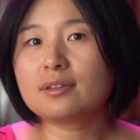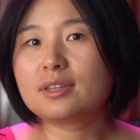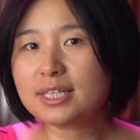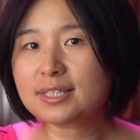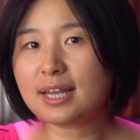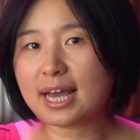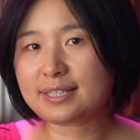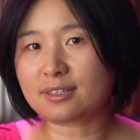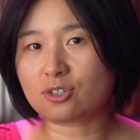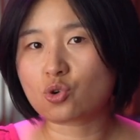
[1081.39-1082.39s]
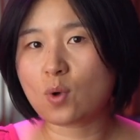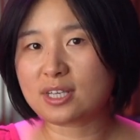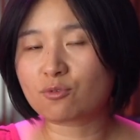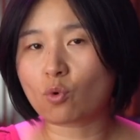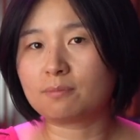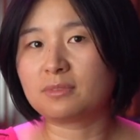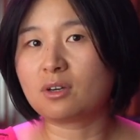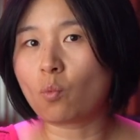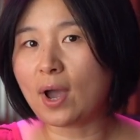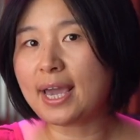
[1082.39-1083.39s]
This lesson transformed the
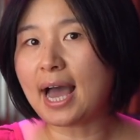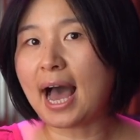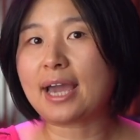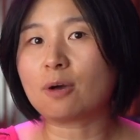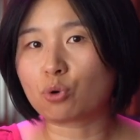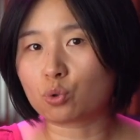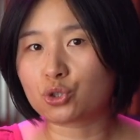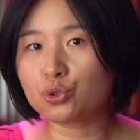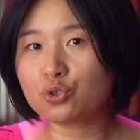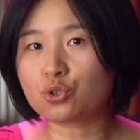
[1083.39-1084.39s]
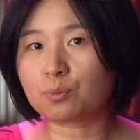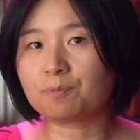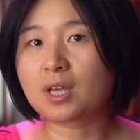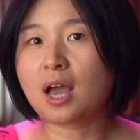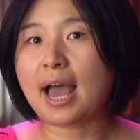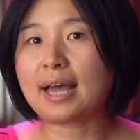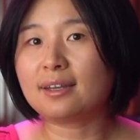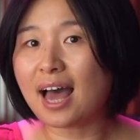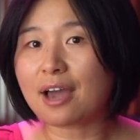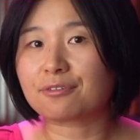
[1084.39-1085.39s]
way I approach YouTube and
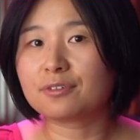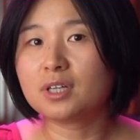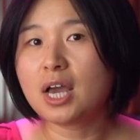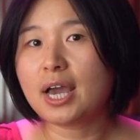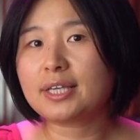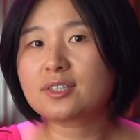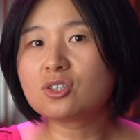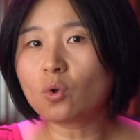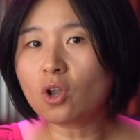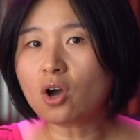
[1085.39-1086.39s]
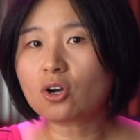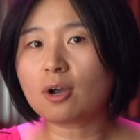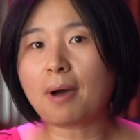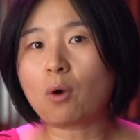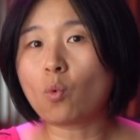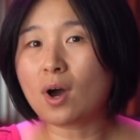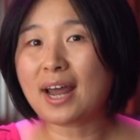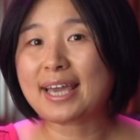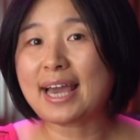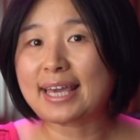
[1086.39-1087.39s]
life. It's no longer about what
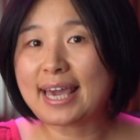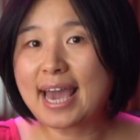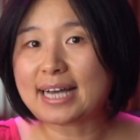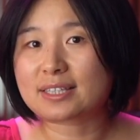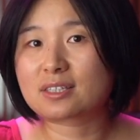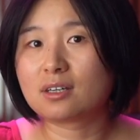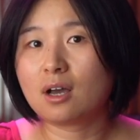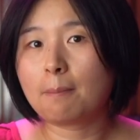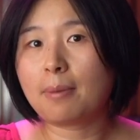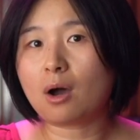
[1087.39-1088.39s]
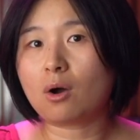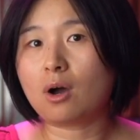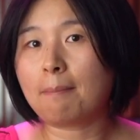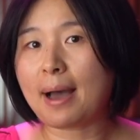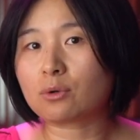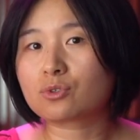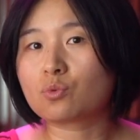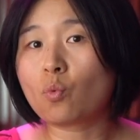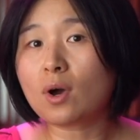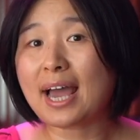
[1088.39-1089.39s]
I can get, but about
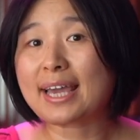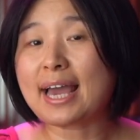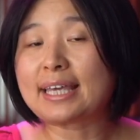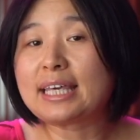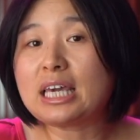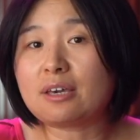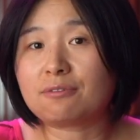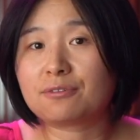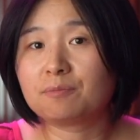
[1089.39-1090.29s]
what I can give.